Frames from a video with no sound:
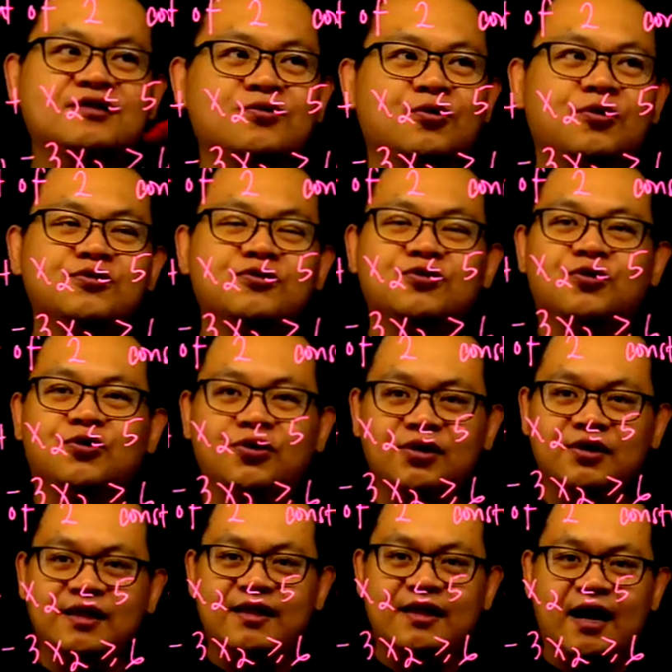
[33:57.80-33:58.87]
also
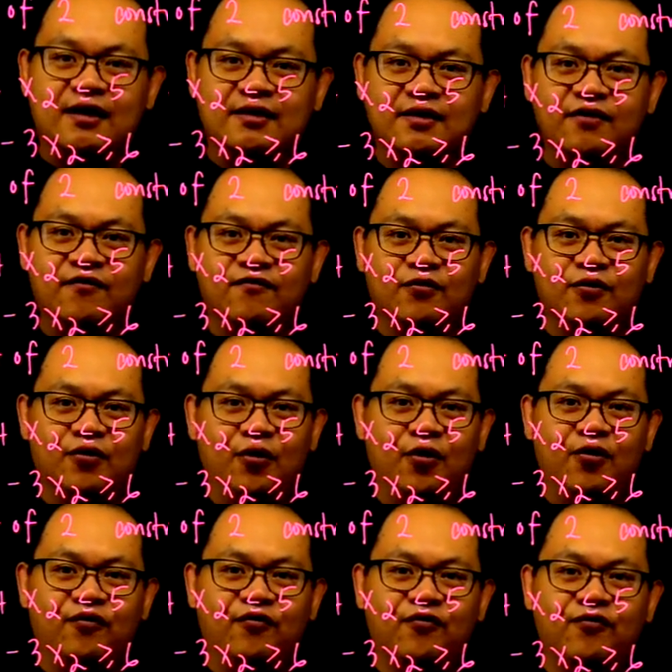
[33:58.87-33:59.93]
inactive or
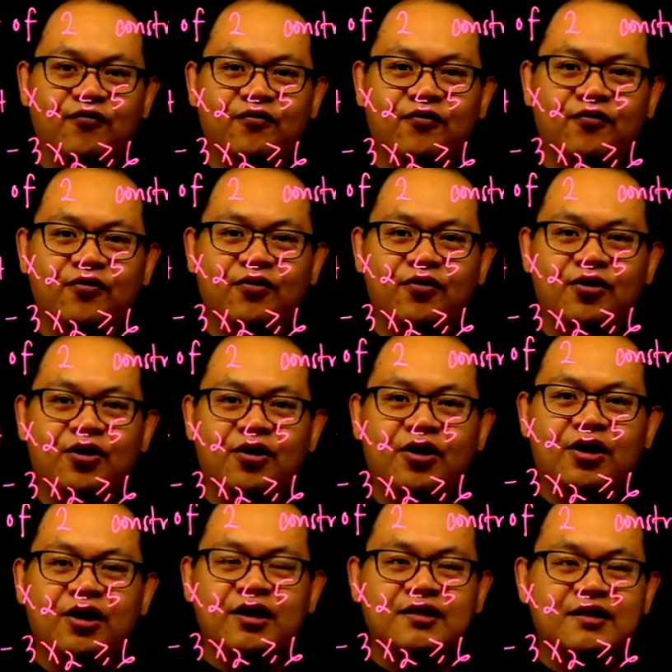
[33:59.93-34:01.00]
off.
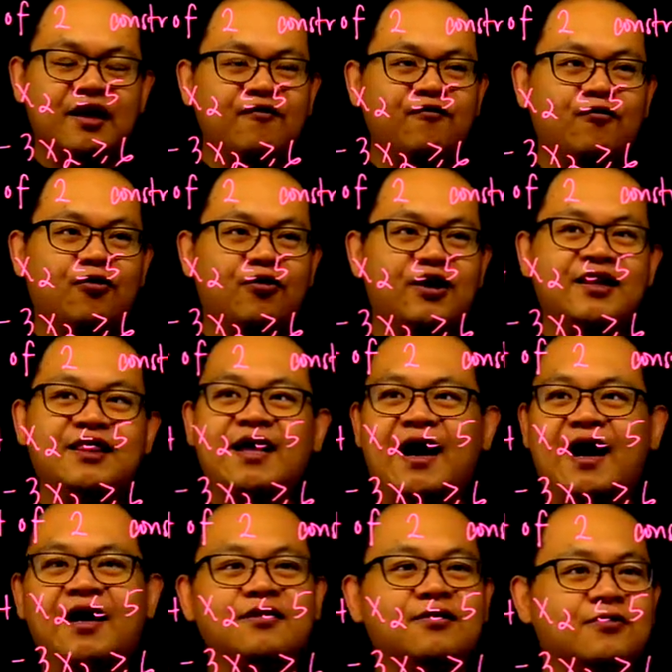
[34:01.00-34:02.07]
Therefore, in the
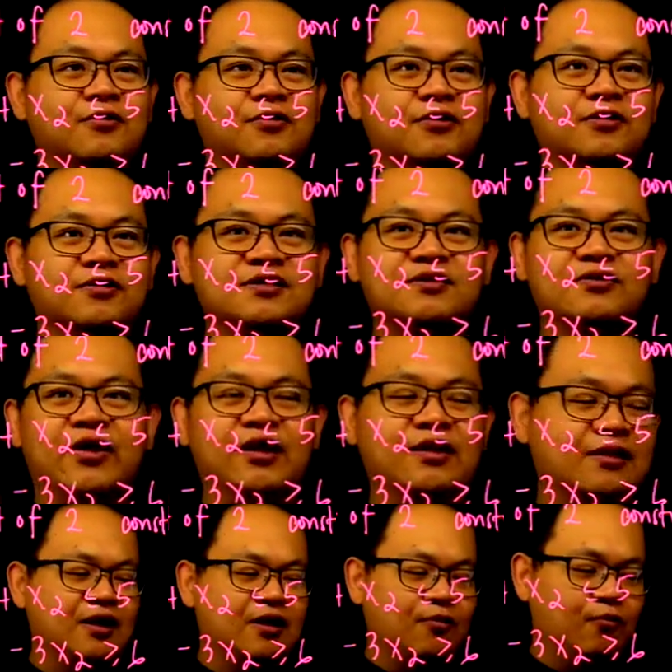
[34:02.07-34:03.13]
either or constraint,
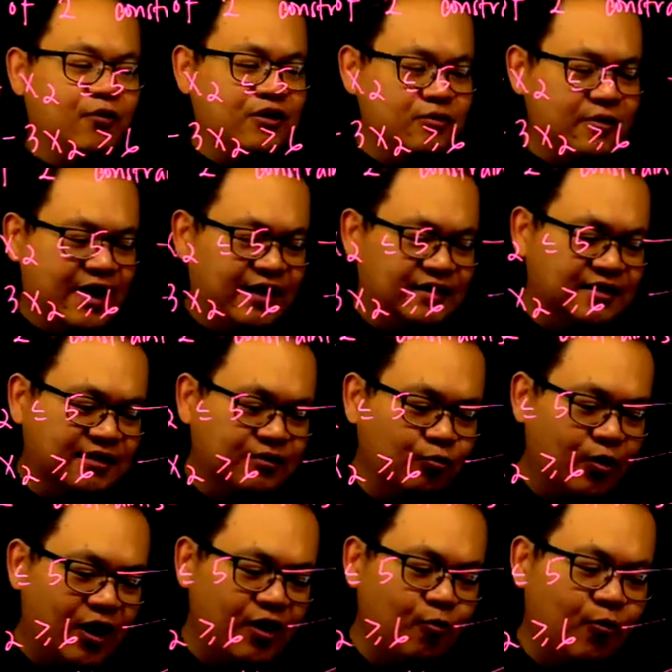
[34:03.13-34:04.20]
when you added
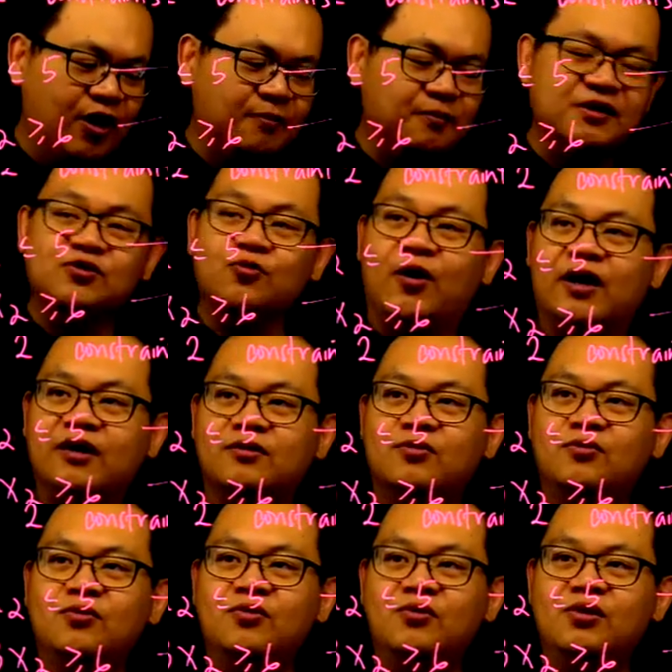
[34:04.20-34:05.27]
y1 plus
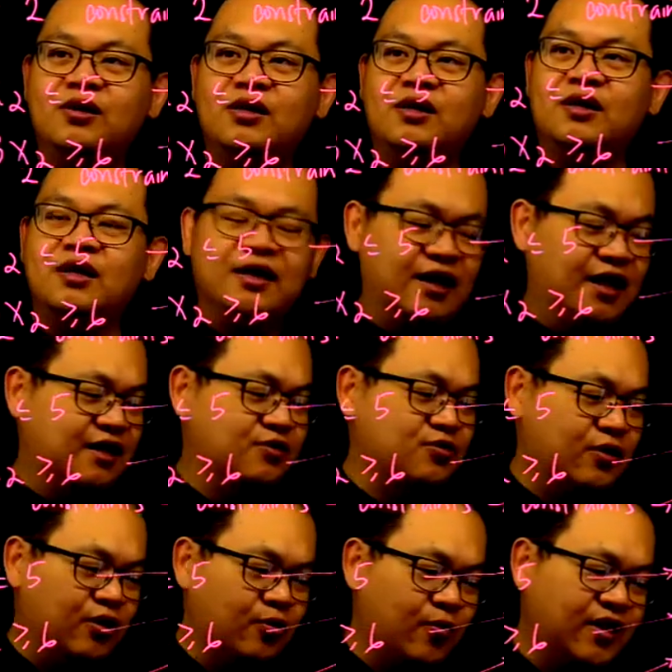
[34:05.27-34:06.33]
y2 and you
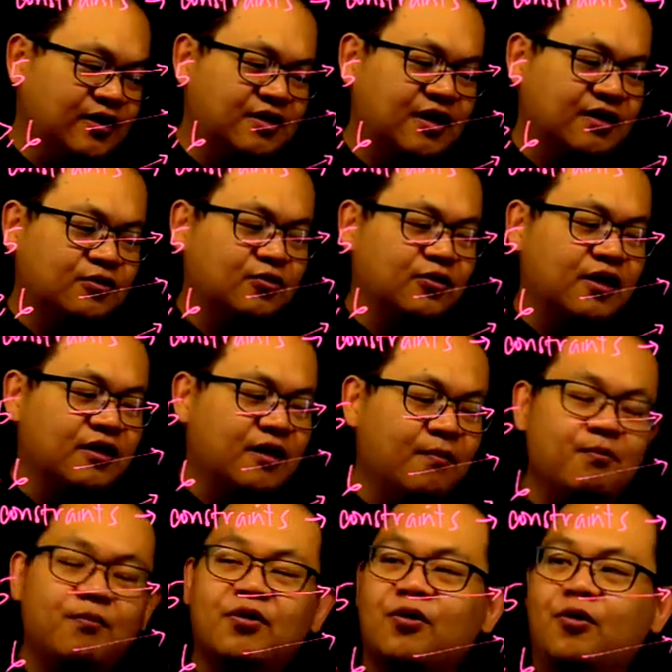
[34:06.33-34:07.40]
equate it to the
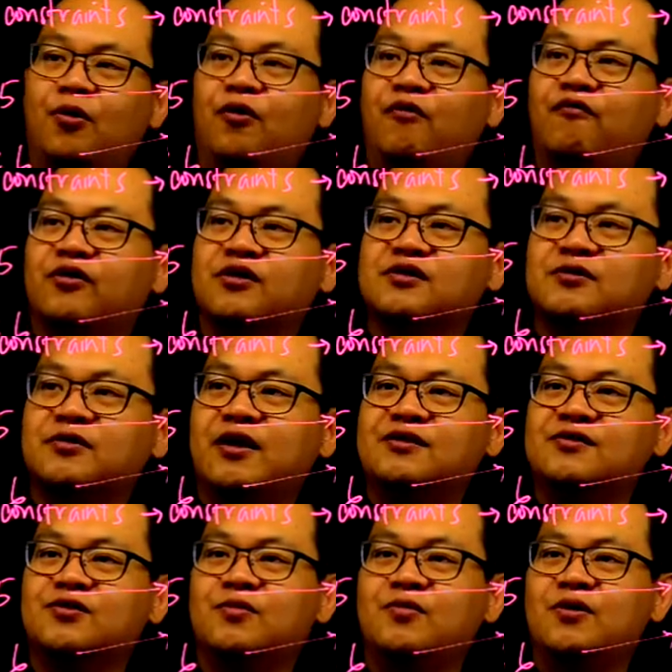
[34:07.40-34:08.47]
number of
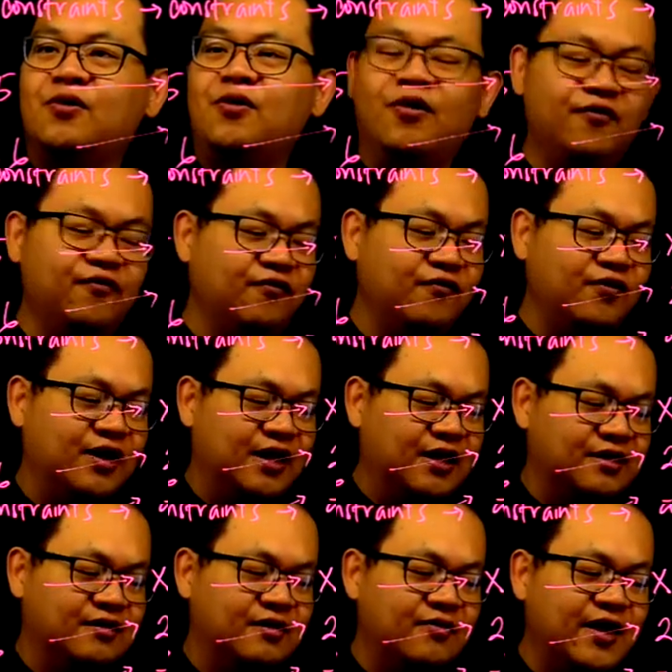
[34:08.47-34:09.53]
constraints to be off,
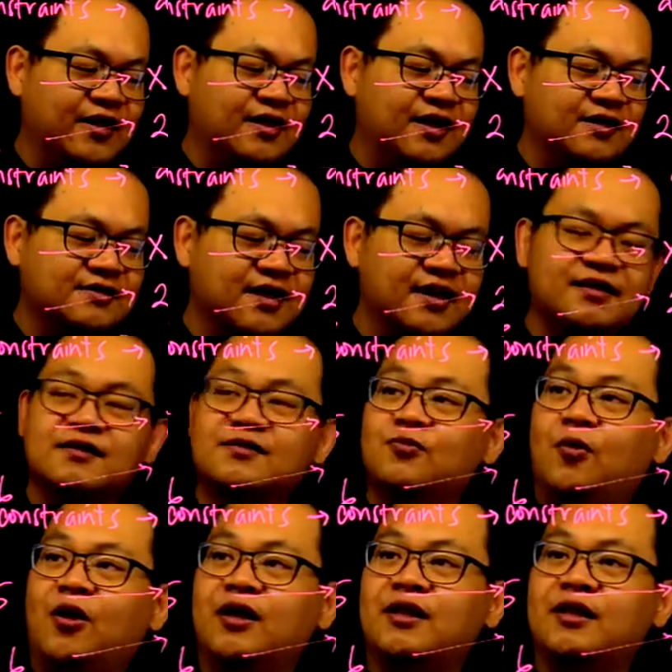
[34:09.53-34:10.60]
the right-hand side is
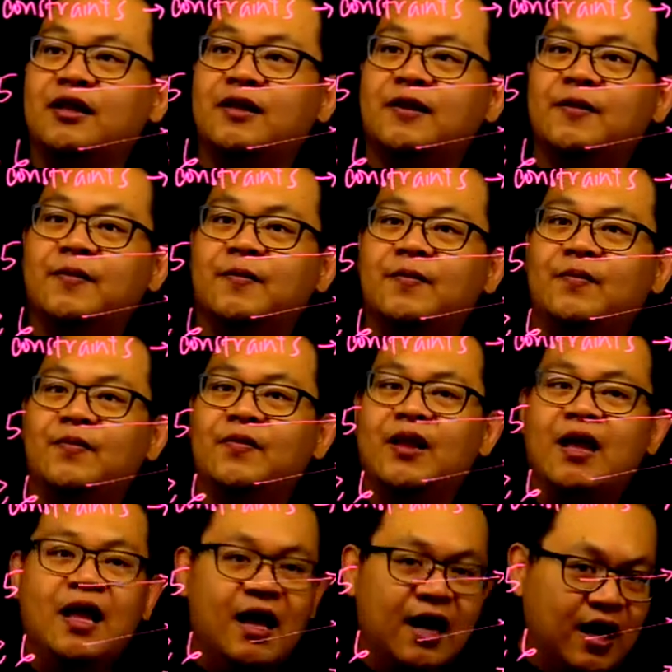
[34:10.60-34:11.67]
1.
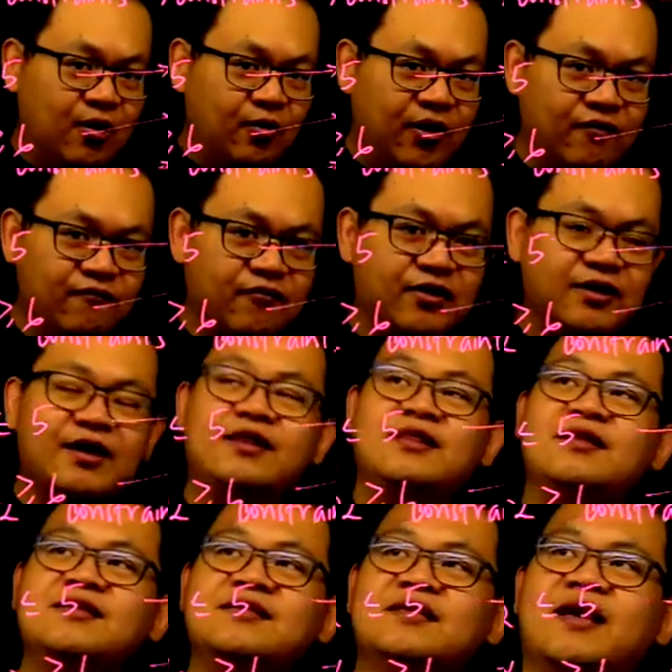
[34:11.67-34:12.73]
However, in
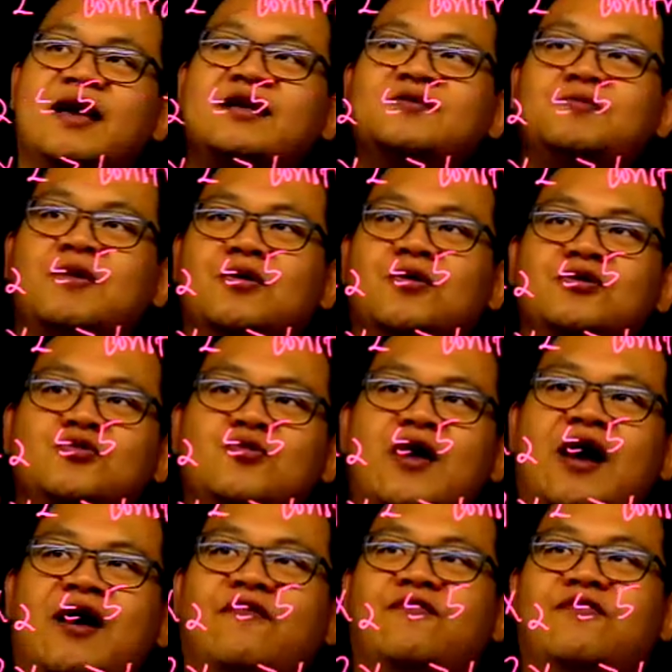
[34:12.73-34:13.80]
this case, because we
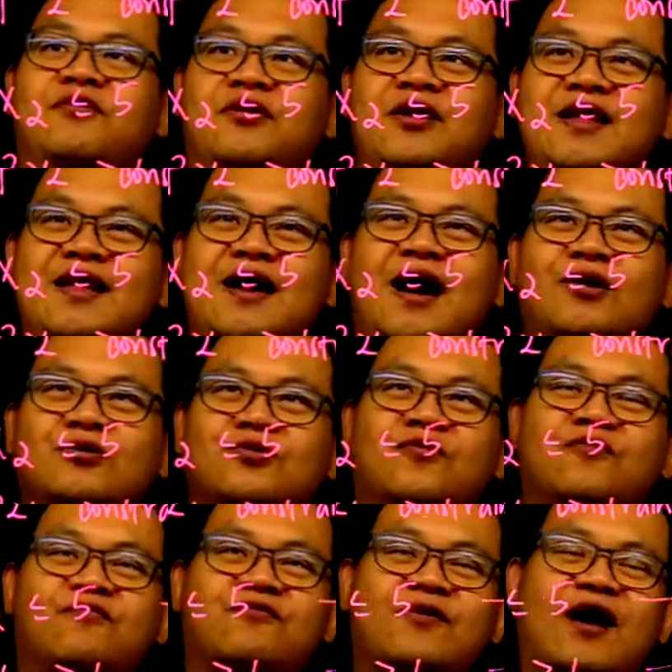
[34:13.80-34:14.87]
have 3 out of
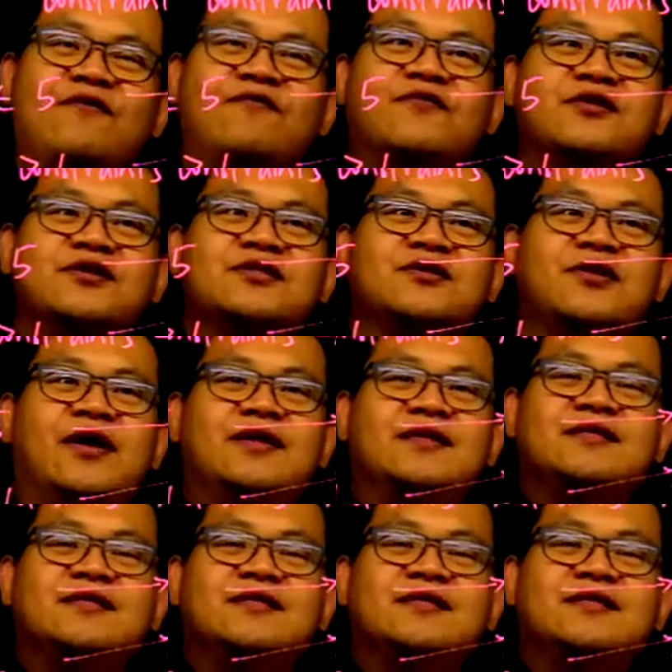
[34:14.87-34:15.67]
5 constraints